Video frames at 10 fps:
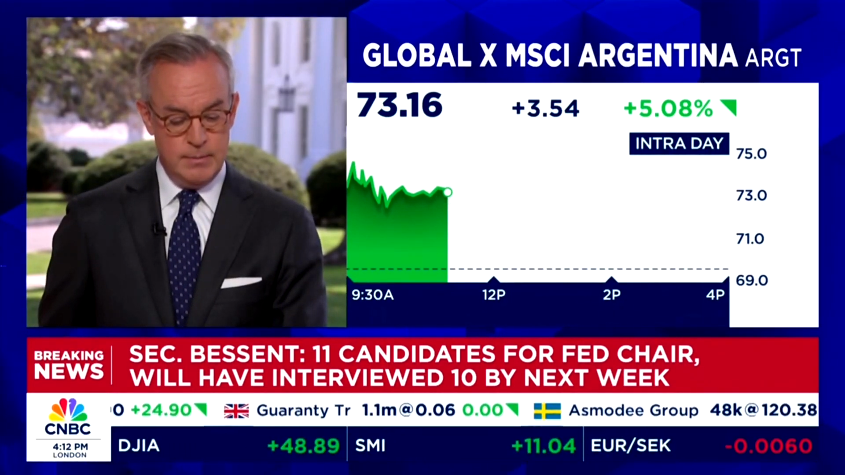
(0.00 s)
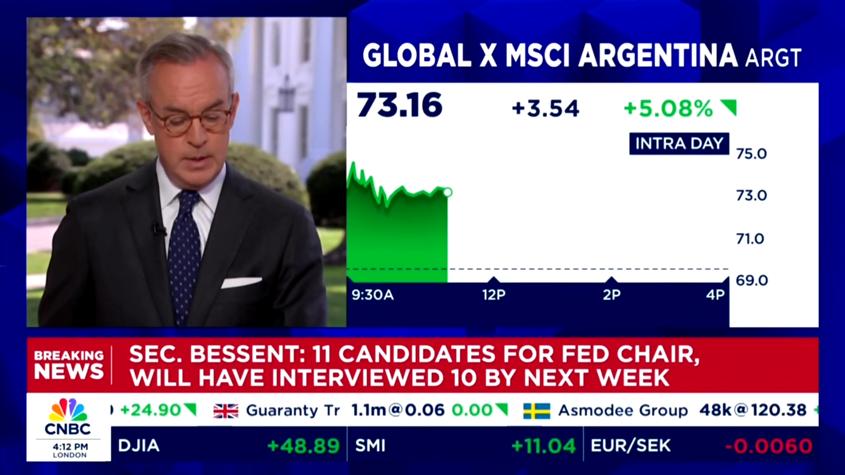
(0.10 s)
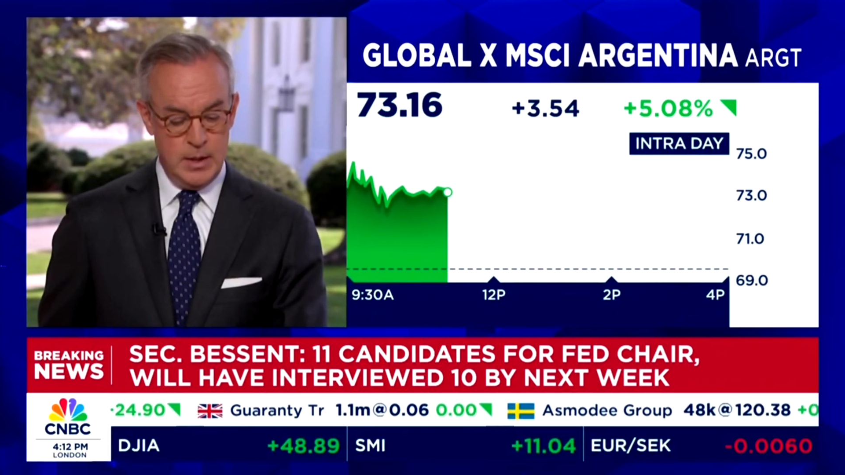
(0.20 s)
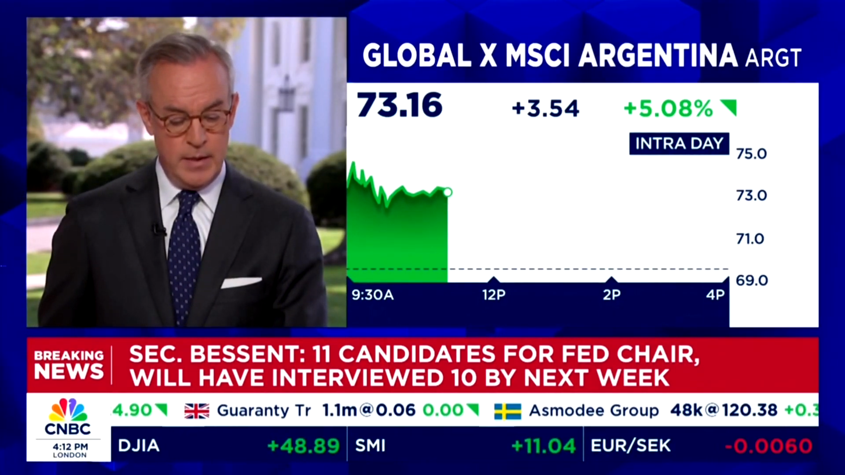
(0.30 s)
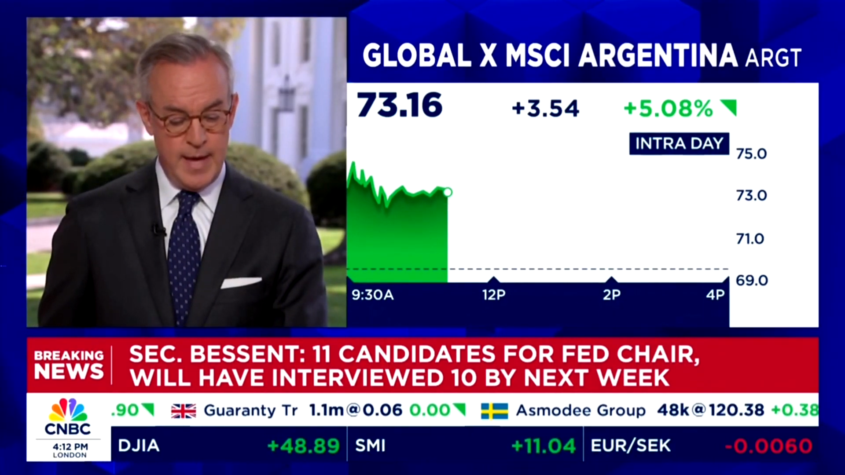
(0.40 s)
to
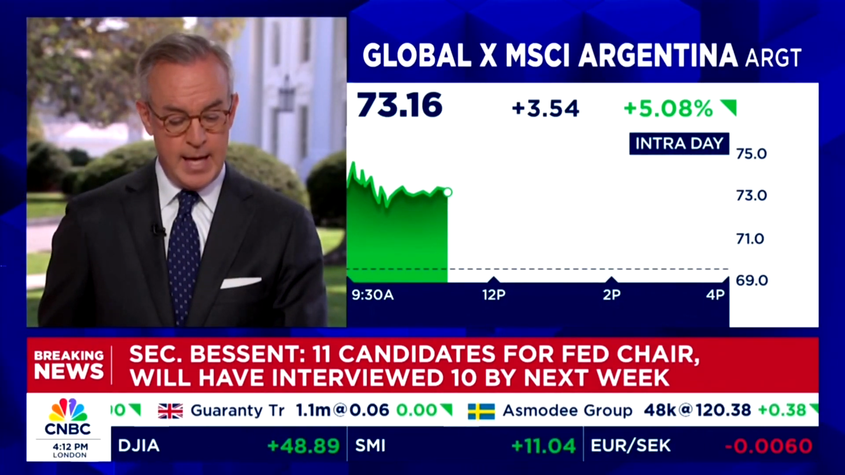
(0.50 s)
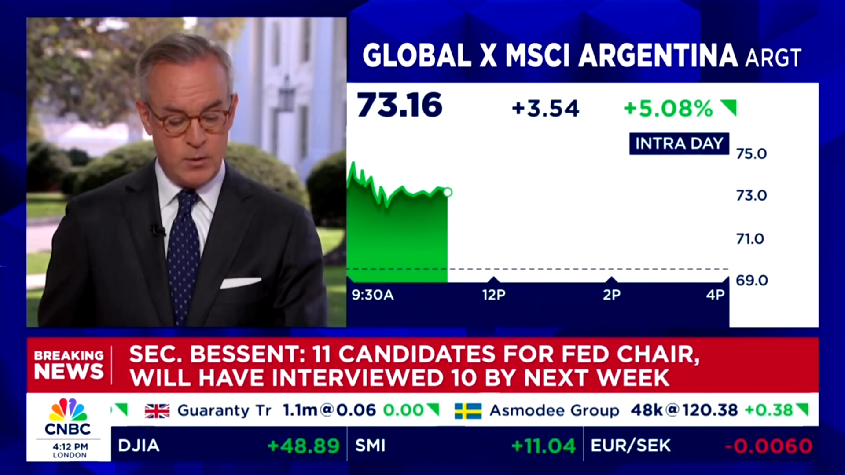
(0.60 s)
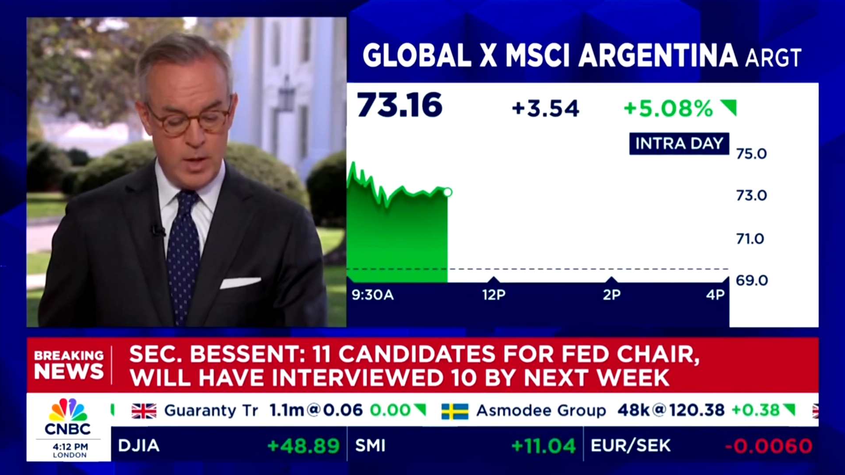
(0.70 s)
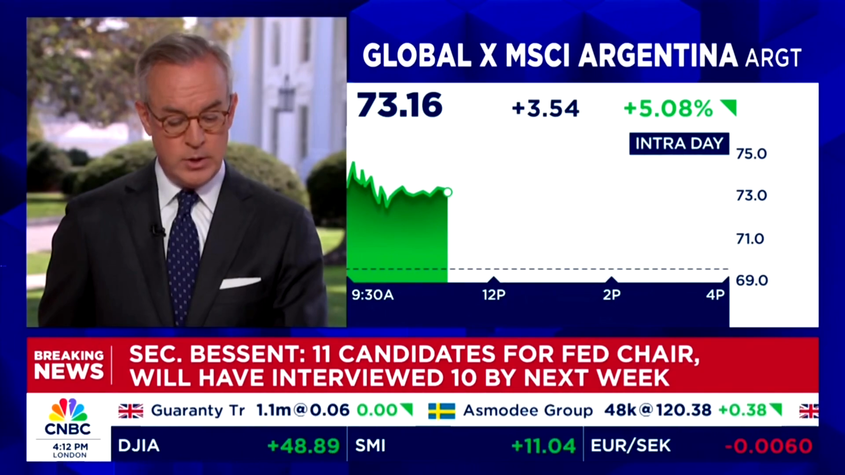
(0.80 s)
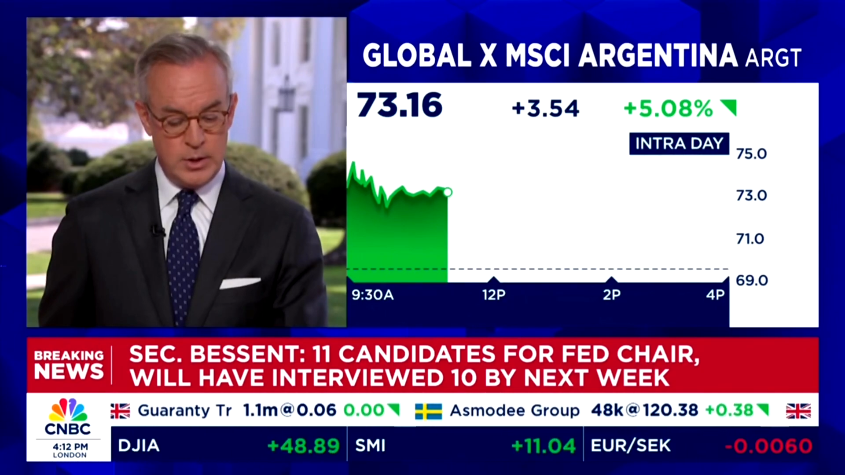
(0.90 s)
me on
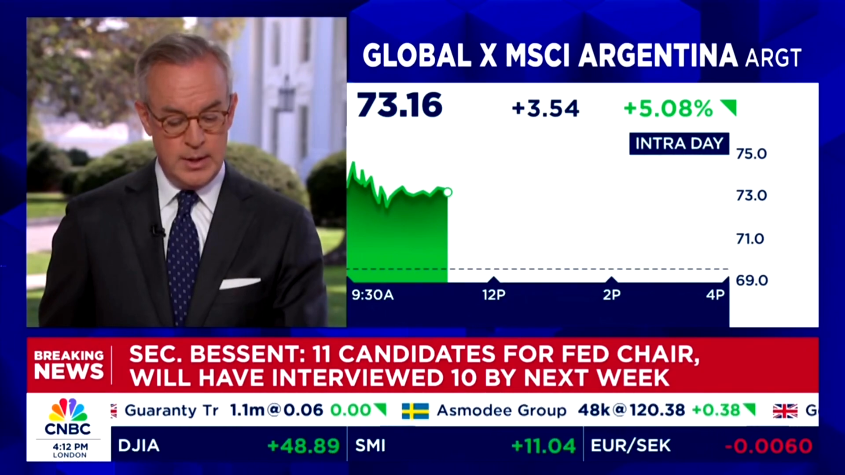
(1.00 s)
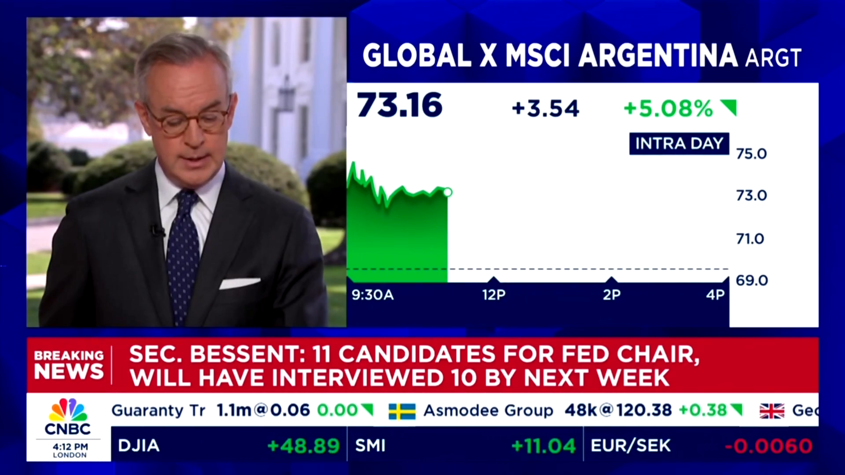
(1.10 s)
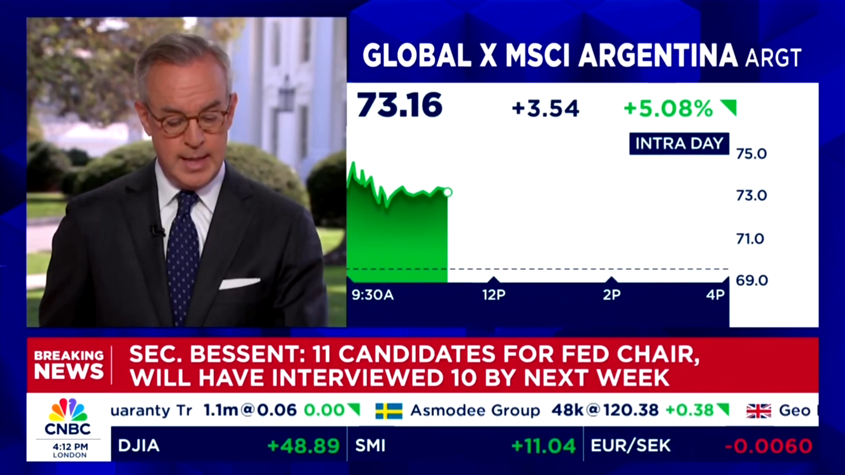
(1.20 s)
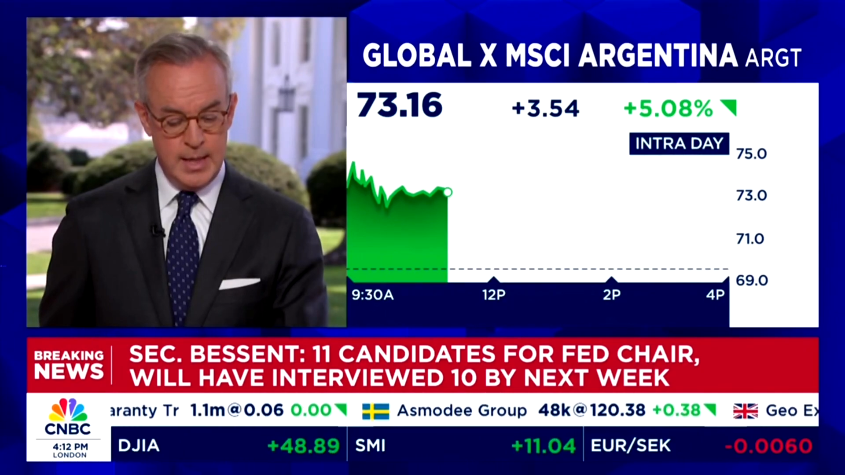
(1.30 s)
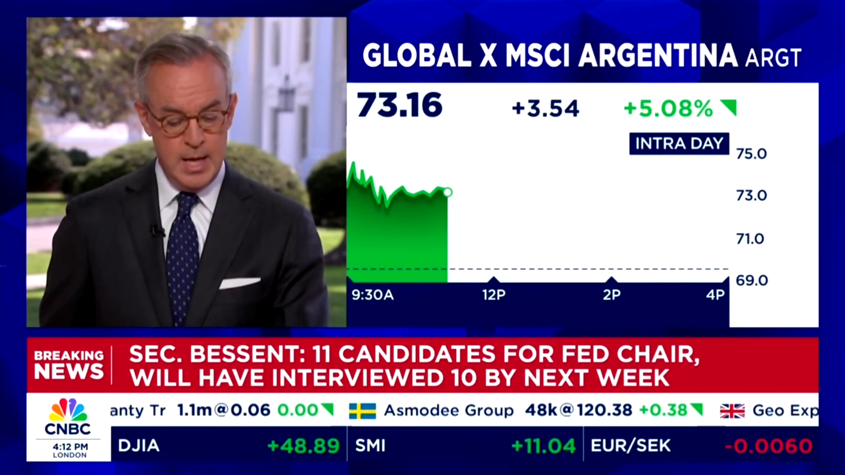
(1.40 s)
that question, he
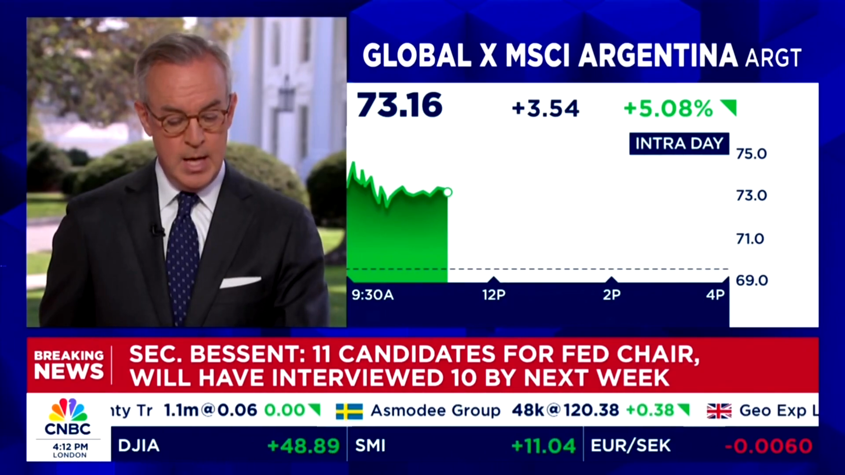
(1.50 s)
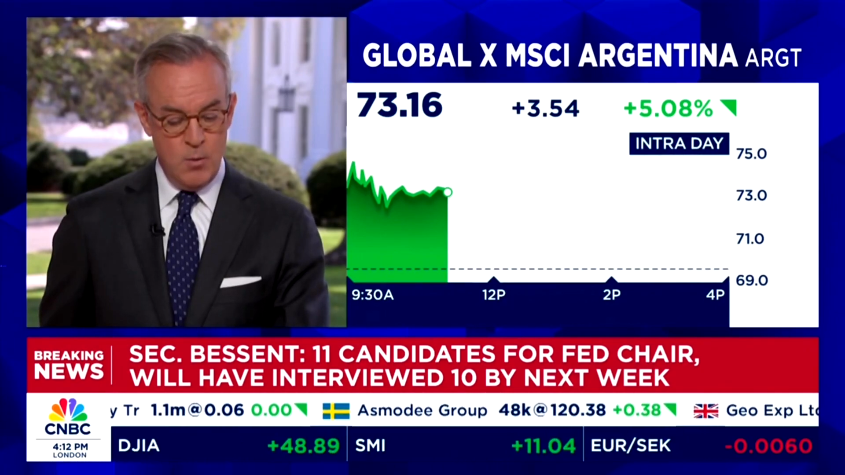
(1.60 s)
said,